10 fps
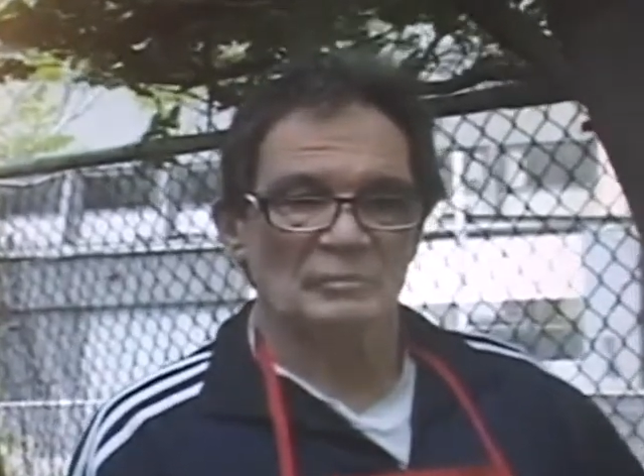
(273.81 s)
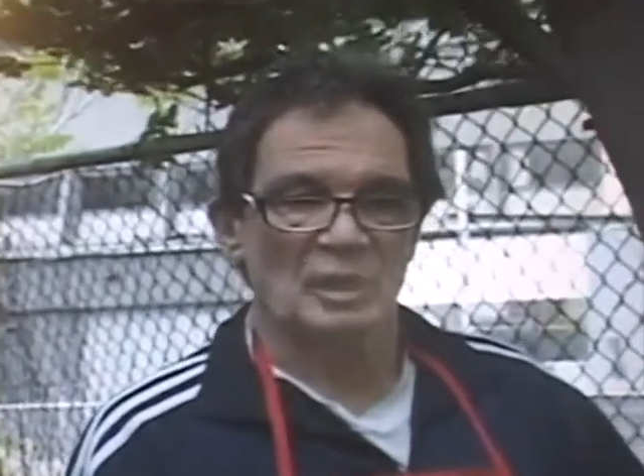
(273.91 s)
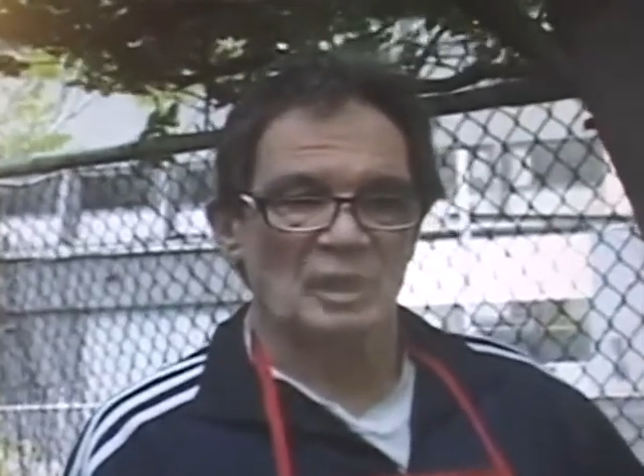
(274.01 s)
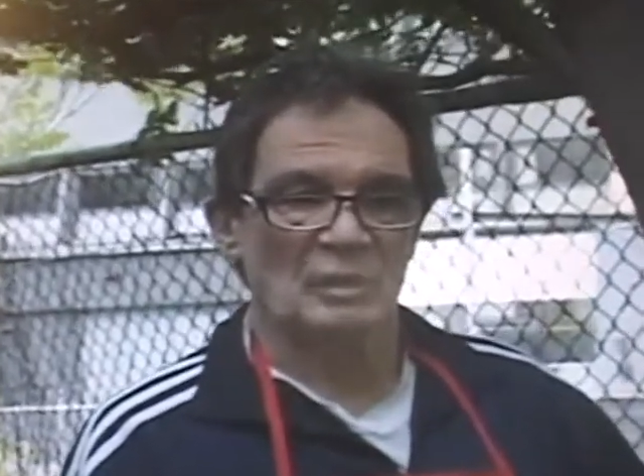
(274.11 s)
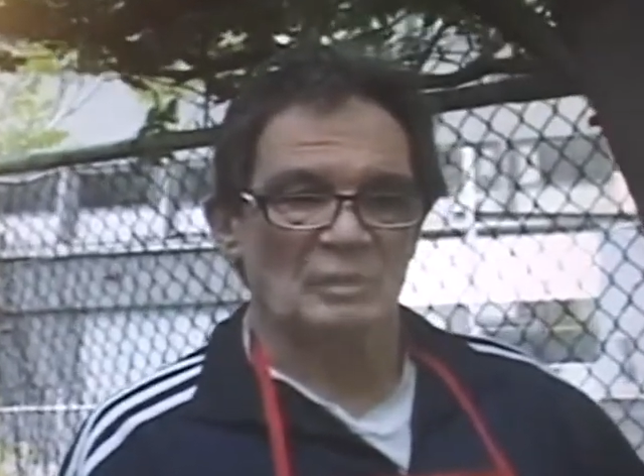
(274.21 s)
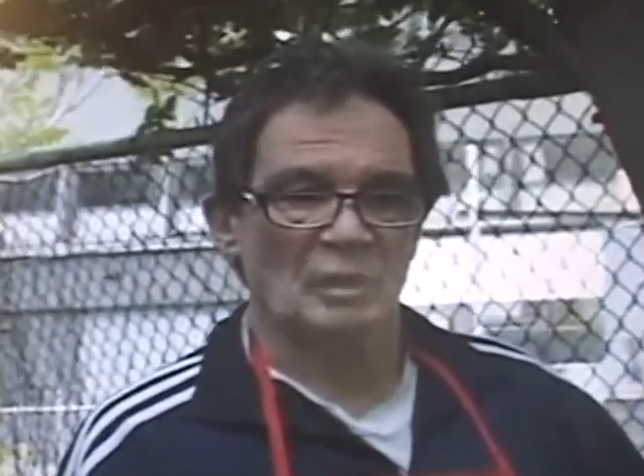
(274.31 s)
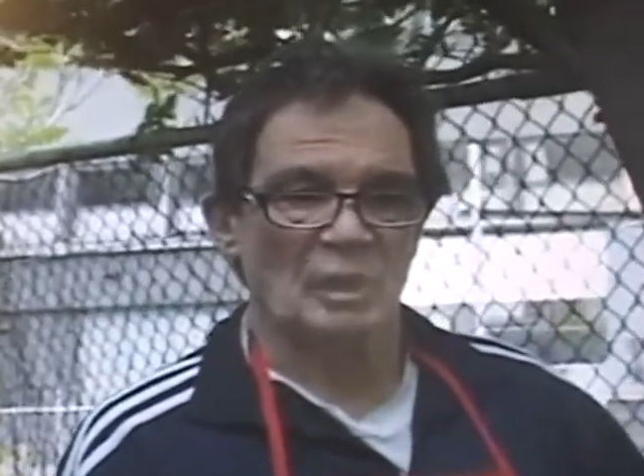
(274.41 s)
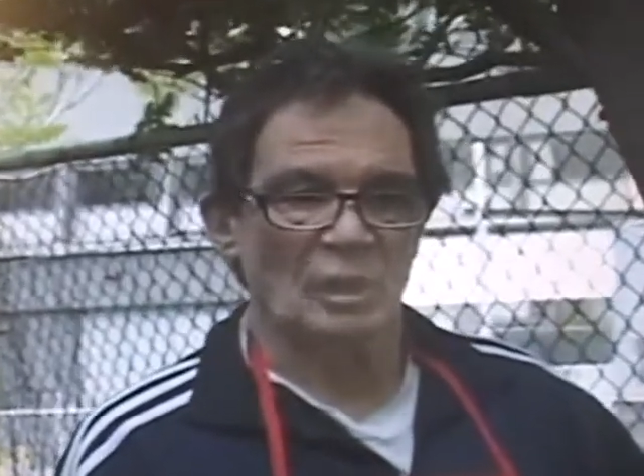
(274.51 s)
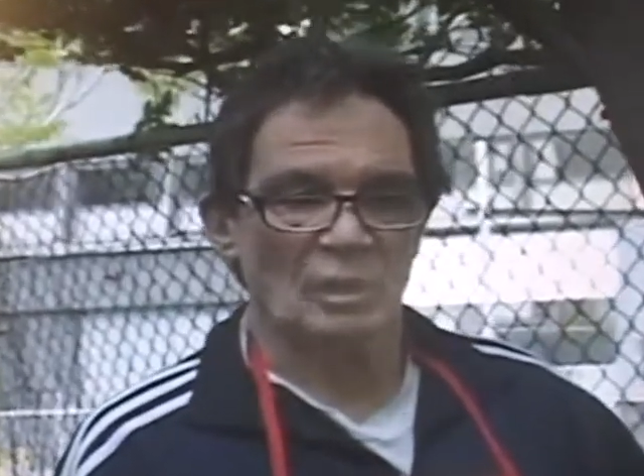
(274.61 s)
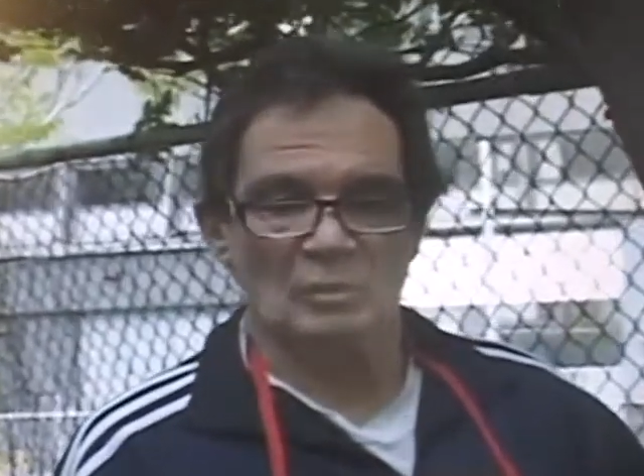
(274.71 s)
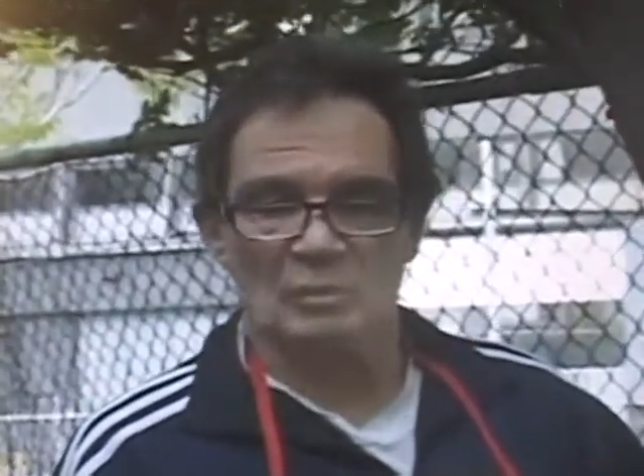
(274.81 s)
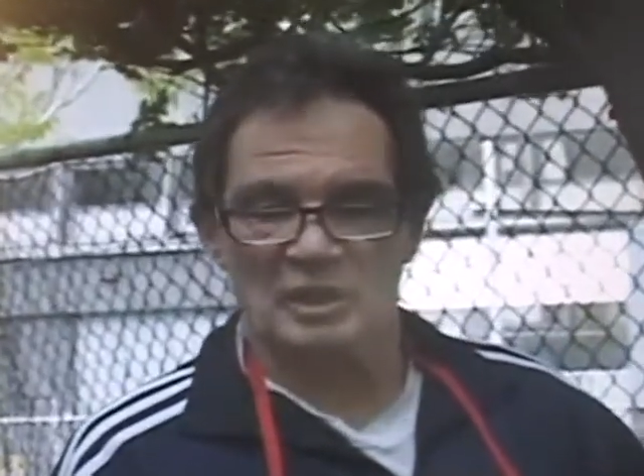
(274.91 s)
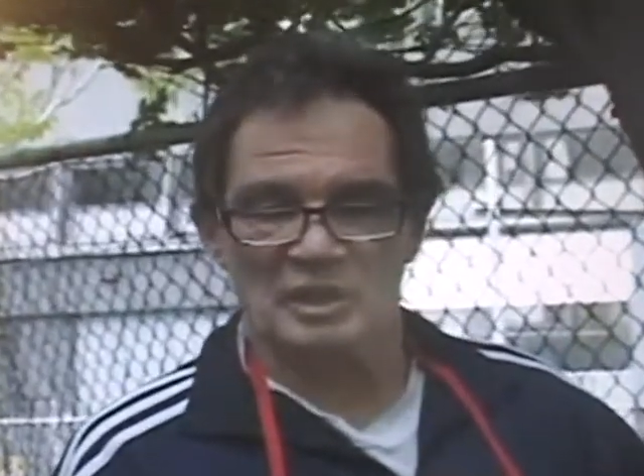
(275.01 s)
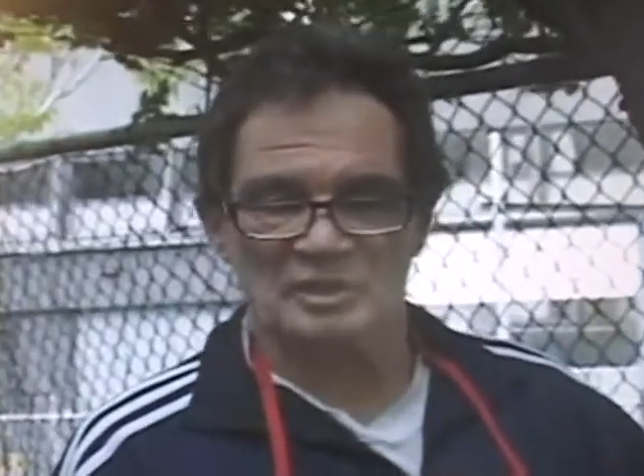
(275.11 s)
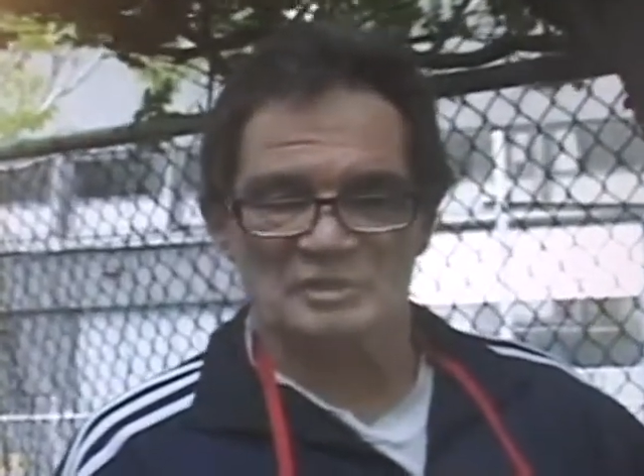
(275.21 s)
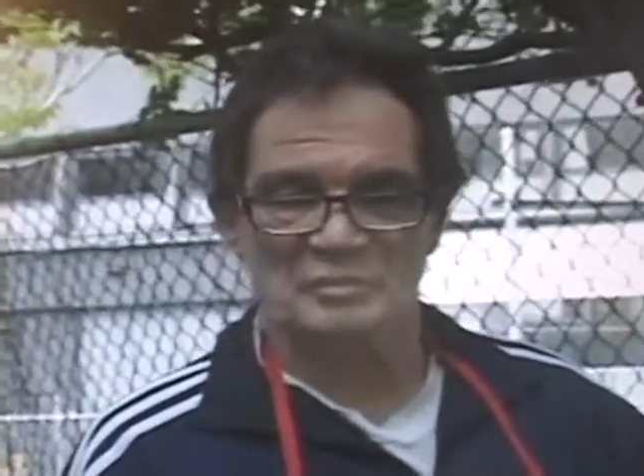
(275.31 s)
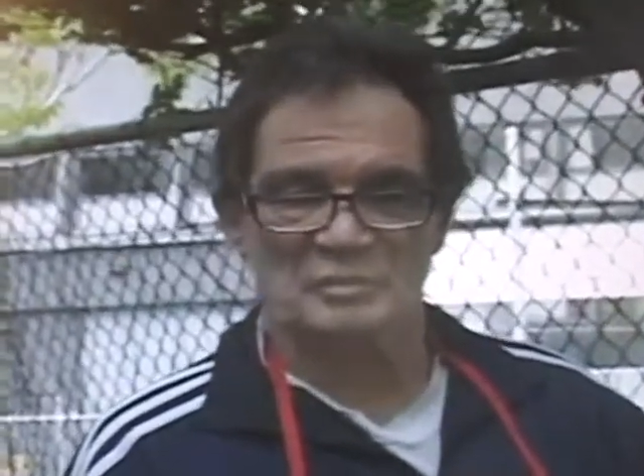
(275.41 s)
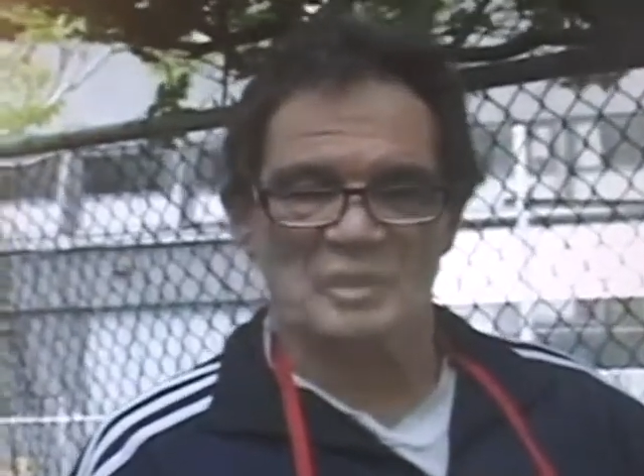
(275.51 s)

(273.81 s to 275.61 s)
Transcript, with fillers: We'll always